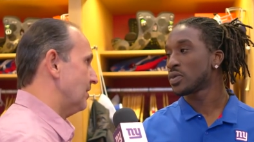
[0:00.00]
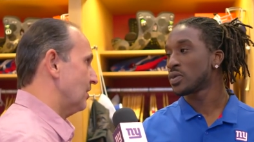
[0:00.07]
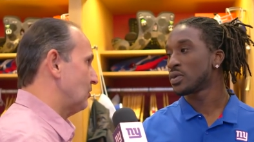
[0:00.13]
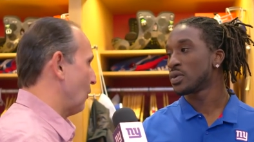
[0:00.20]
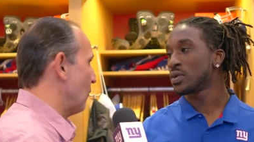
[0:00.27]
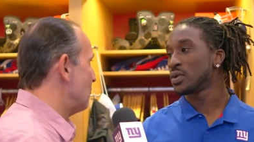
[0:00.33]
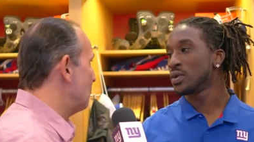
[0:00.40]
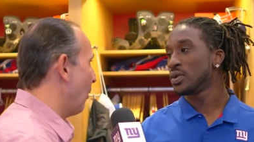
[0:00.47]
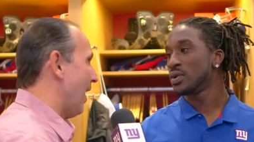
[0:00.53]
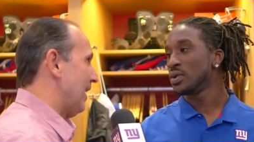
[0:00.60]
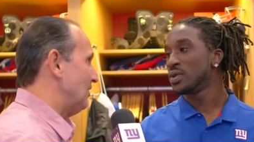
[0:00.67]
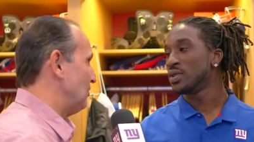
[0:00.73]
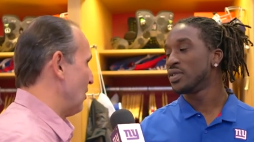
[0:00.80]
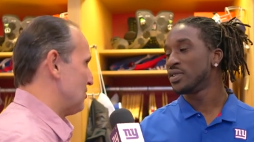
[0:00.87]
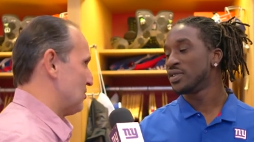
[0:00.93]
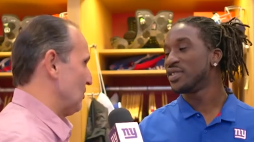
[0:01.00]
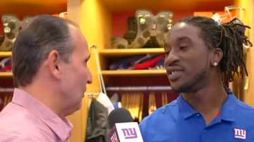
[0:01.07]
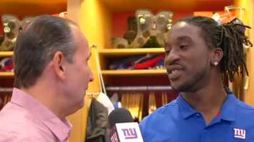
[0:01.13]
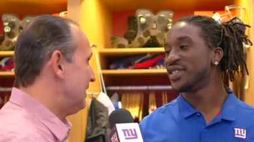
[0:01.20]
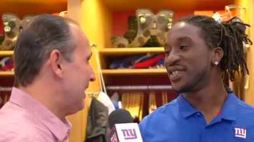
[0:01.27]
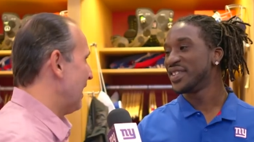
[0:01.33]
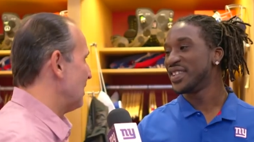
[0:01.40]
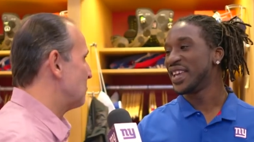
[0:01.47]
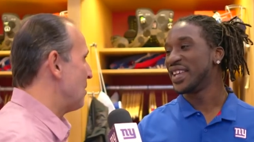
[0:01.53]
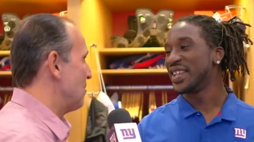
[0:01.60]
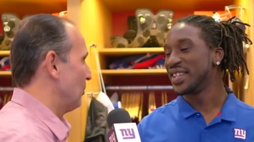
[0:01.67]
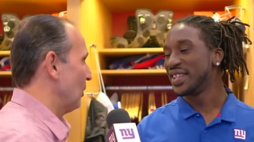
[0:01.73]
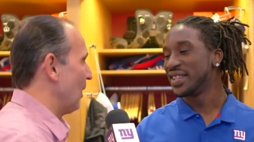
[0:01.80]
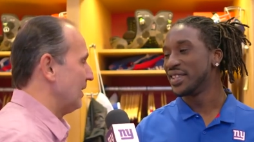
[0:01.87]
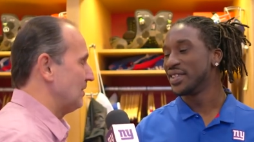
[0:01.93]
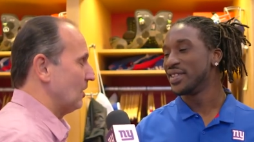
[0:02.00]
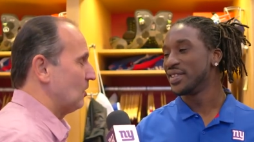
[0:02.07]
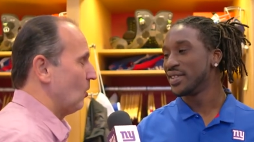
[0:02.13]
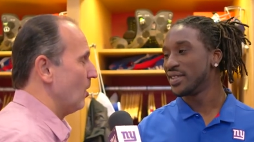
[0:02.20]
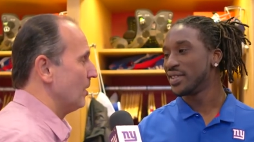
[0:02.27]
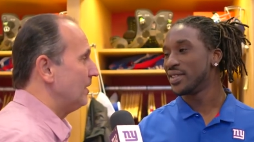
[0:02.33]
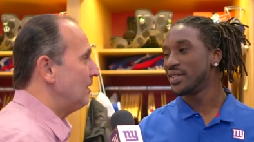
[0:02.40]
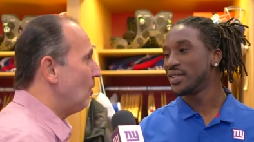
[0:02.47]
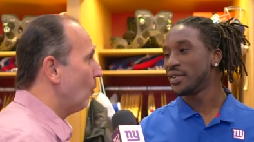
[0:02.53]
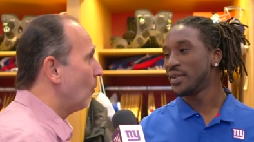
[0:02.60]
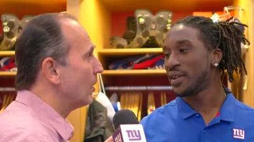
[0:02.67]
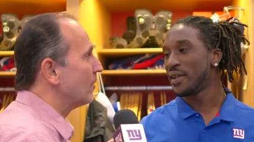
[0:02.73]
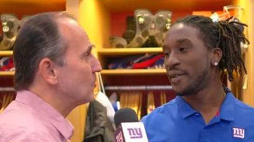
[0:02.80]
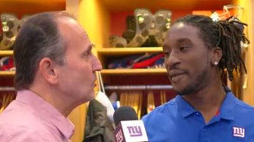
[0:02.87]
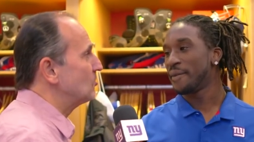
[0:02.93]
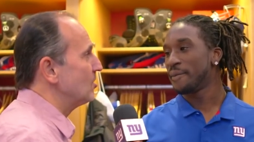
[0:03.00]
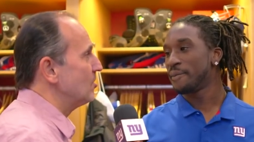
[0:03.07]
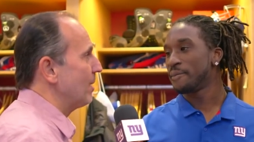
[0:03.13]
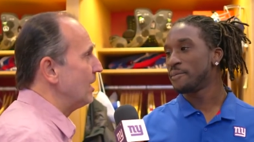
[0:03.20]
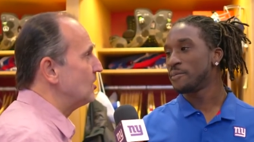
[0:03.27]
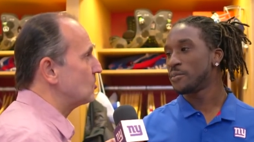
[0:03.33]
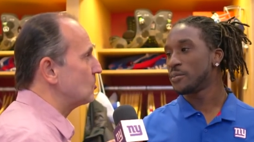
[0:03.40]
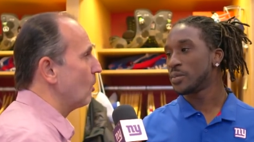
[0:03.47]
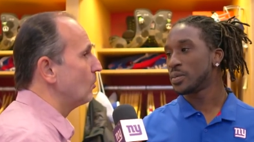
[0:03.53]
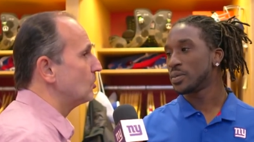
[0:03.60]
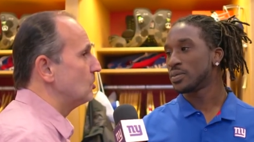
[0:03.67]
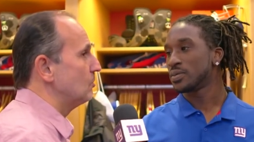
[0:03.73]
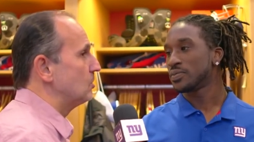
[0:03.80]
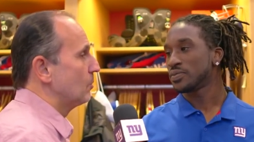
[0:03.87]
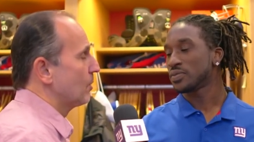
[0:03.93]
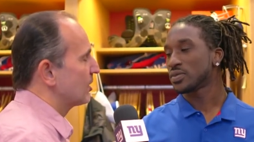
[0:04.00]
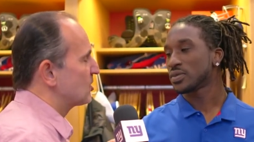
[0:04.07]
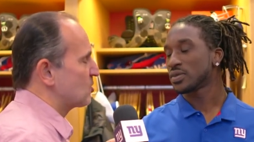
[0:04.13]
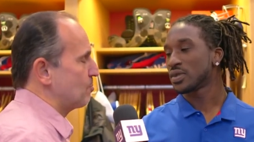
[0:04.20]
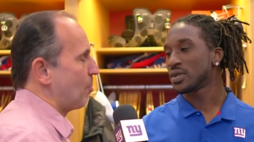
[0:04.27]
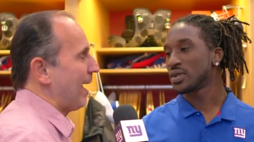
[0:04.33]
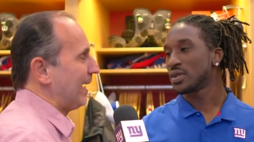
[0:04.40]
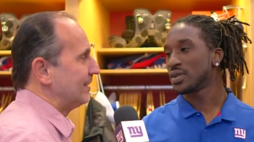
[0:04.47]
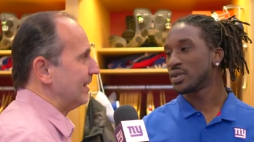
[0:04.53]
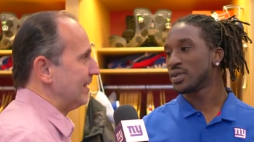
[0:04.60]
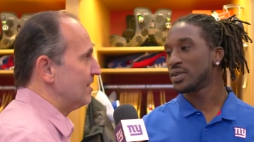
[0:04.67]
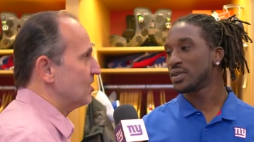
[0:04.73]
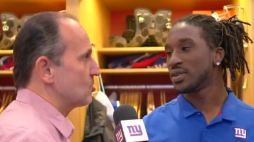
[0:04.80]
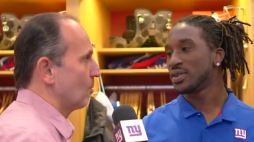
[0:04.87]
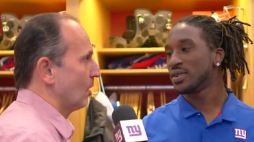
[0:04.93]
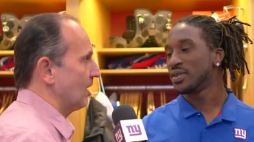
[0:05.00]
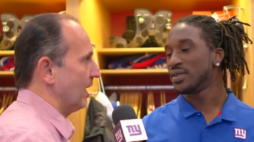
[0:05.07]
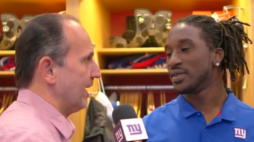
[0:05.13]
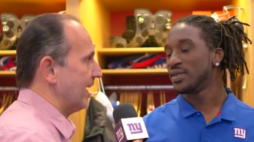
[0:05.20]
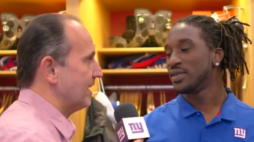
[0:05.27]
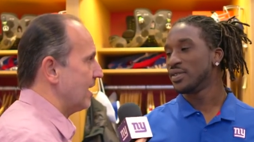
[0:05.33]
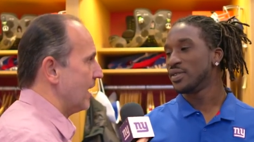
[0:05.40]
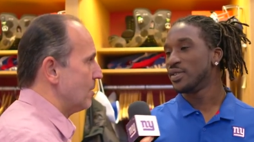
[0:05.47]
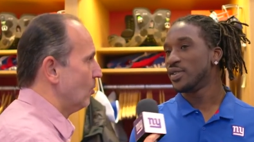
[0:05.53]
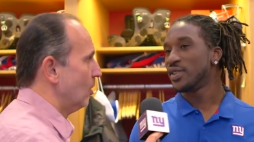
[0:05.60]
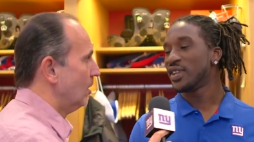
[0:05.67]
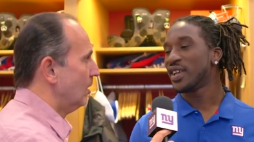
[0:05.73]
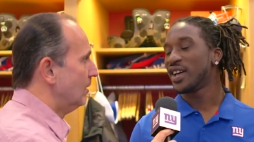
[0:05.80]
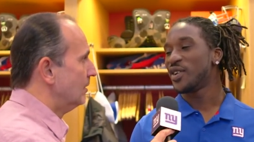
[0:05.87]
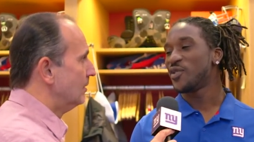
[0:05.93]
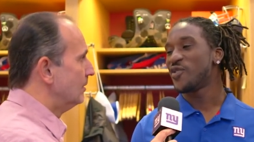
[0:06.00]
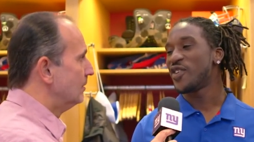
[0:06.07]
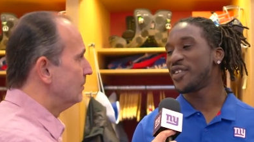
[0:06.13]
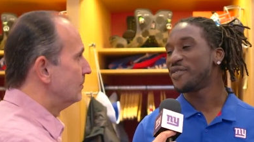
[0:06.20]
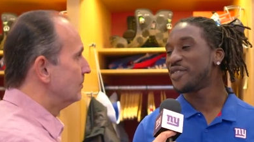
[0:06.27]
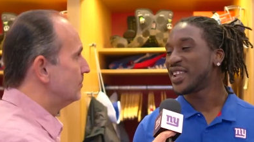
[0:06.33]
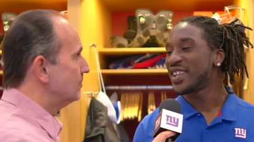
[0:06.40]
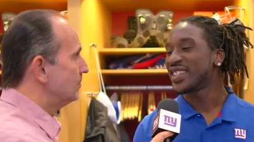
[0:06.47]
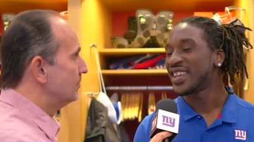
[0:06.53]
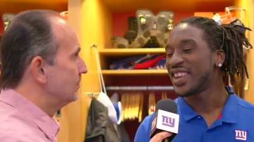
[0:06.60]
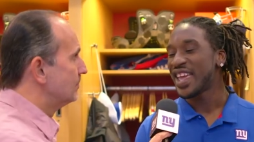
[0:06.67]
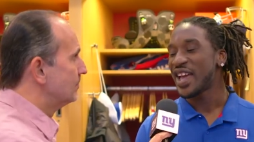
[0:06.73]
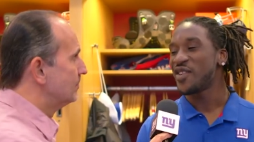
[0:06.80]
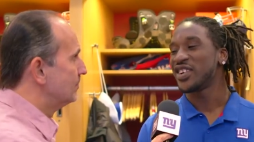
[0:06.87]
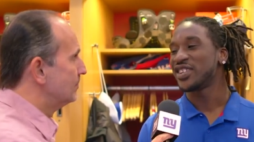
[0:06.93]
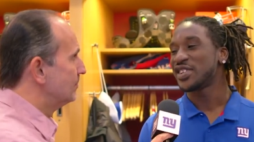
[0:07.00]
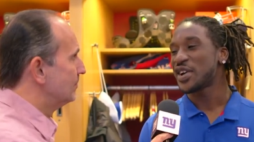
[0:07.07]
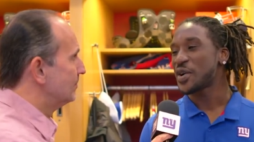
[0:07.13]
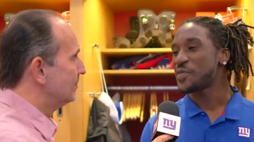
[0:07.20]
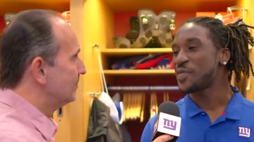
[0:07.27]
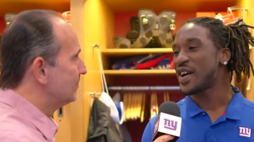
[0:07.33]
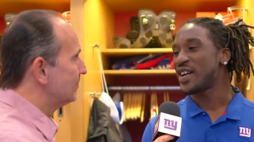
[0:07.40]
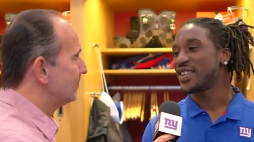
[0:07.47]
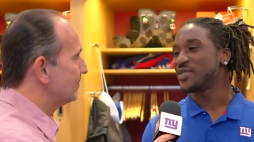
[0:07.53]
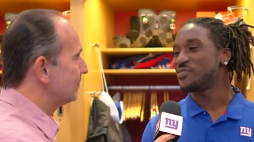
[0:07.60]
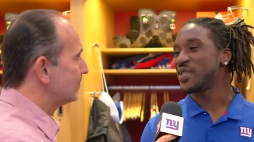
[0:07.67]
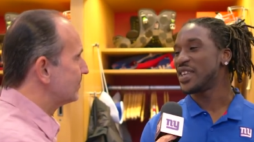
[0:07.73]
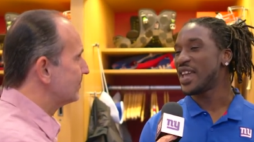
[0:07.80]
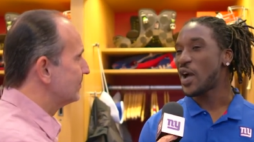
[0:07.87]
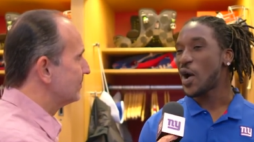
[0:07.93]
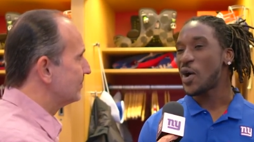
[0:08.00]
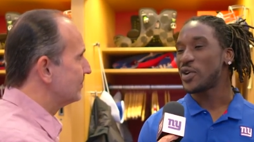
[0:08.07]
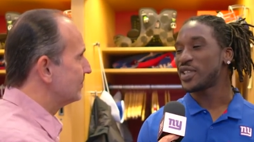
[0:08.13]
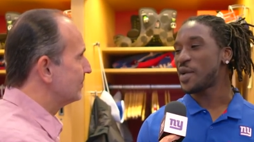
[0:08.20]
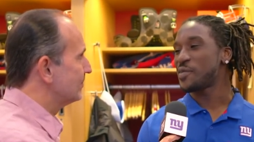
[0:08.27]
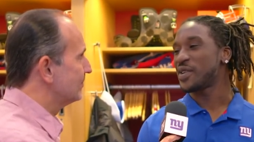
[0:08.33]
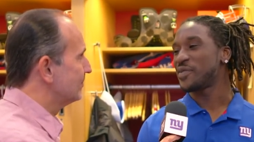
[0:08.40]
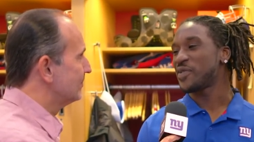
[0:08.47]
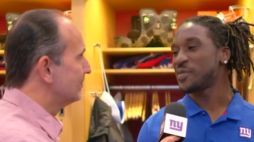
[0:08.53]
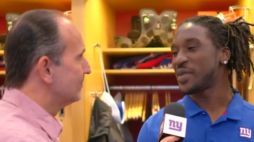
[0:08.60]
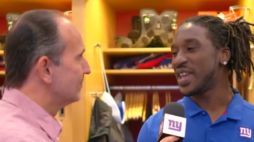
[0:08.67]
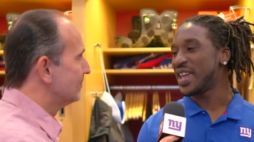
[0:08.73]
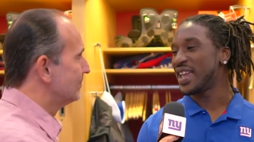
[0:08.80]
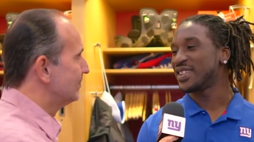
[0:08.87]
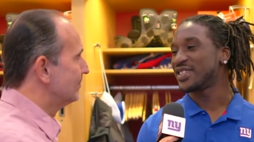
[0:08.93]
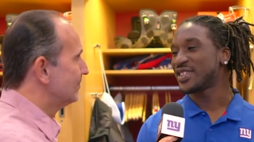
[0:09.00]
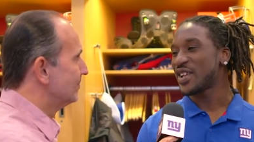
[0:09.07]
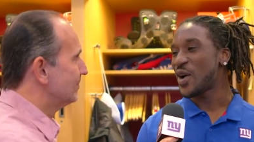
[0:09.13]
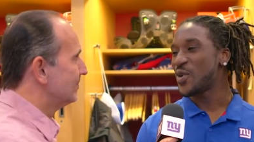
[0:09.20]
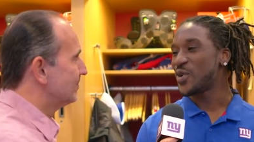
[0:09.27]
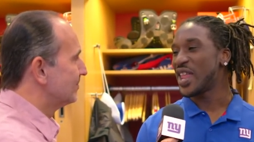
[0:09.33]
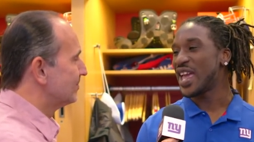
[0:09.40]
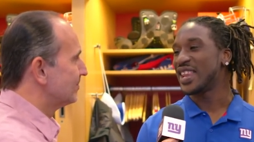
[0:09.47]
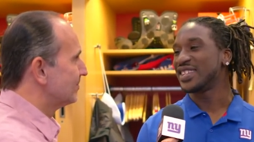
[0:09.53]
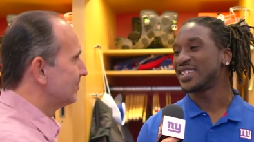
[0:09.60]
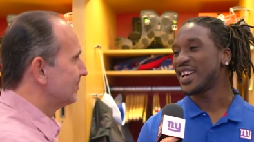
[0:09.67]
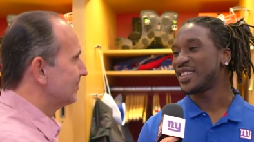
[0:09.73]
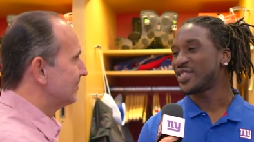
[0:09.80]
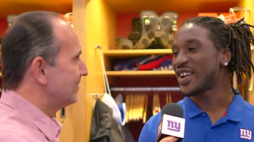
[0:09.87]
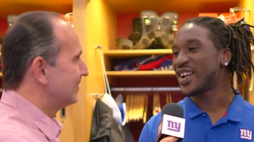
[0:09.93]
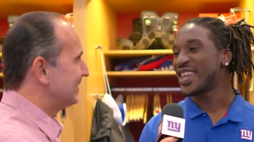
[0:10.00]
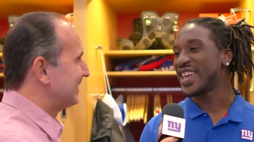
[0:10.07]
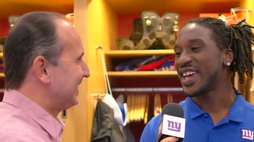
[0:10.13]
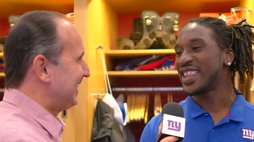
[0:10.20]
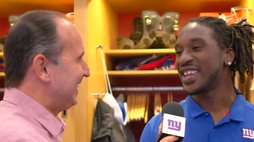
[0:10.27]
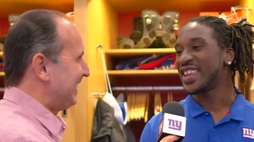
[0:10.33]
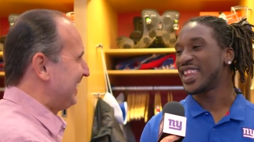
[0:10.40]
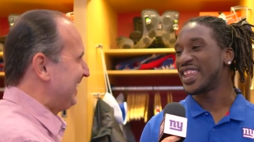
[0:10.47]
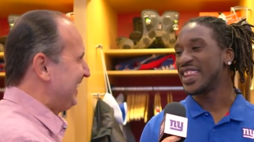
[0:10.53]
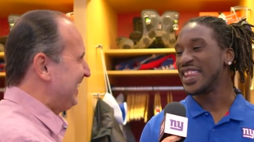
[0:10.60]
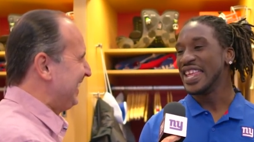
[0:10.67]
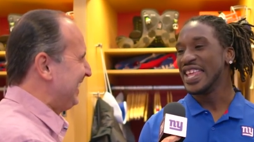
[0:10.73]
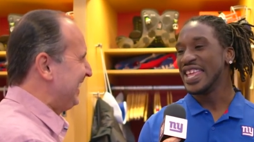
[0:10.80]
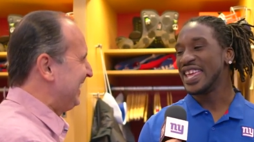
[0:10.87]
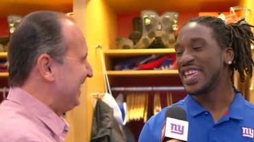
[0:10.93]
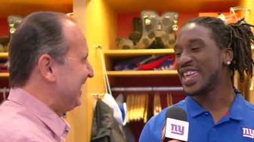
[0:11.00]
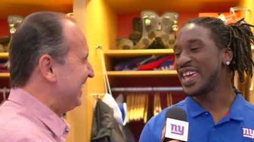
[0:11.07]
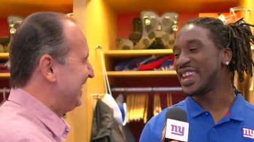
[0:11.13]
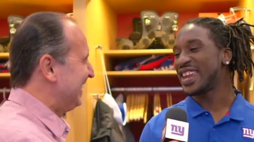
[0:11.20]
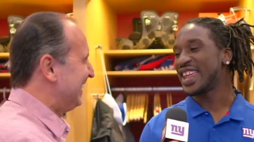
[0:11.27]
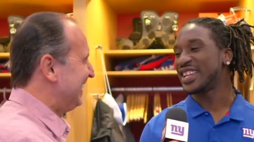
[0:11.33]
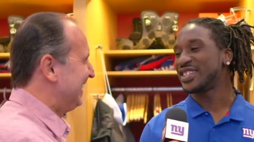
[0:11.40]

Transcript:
Speaker 1: the turnpike tussle, as yeah. people like to call it. What have your teammates told you to expect in this Monday night game?
Speaker 2: Uh, one funny thing they always talk about is be all type of, from kids to old ladies out there yelling and, and yelling